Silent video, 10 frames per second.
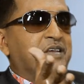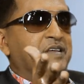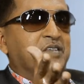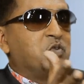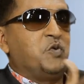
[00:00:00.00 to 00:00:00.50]

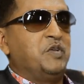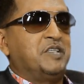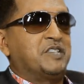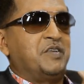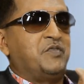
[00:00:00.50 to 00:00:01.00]
yeah. So going
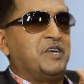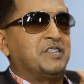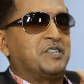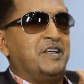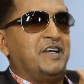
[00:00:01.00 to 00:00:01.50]
to sing for
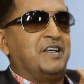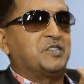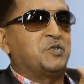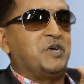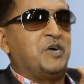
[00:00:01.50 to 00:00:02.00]
a
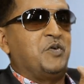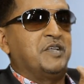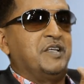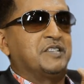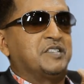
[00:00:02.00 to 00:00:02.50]
soca
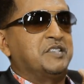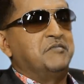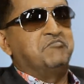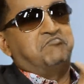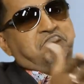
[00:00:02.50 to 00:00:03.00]
audience
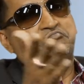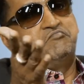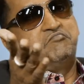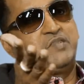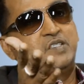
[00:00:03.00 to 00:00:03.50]

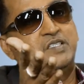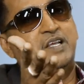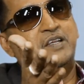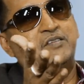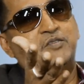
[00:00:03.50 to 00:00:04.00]
is
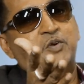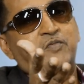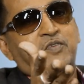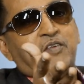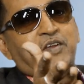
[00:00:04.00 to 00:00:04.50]
like going
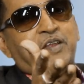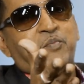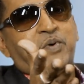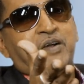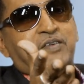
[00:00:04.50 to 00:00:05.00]
for a run in the
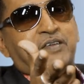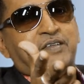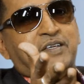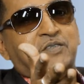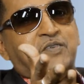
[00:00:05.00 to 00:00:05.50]
park,
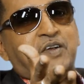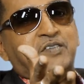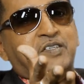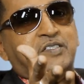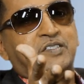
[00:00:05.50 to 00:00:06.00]
as far as
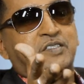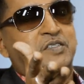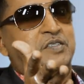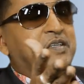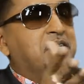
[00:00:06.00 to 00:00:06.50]
that's
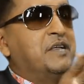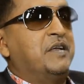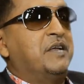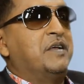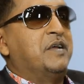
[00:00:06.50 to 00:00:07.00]
concerned.
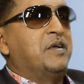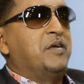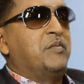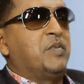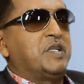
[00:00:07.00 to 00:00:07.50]

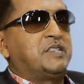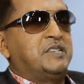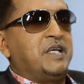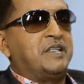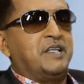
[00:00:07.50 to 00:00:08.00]
But
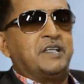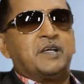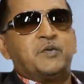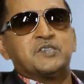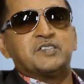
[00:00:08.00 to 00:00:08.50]
that night
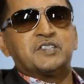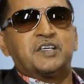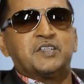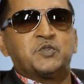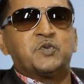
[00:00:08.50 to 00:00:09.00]
I wasn't
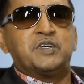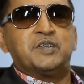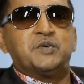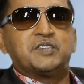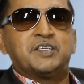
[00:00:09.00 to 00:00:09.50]
singing soca,
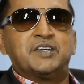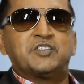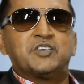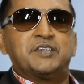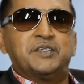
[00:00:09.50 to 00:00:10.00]
I was singing
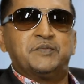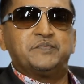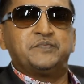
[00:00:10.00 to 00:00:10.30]
Chutney,